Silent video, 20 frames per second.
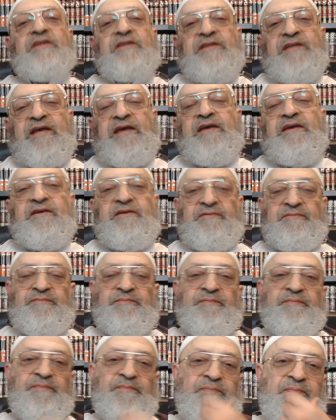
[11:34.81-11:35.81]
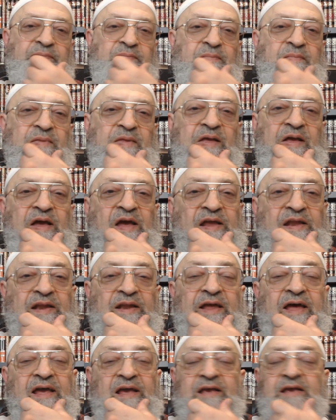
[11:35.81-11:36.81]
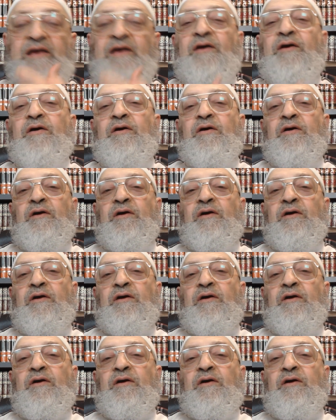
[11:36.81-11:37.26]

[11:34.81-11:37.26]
today, unlike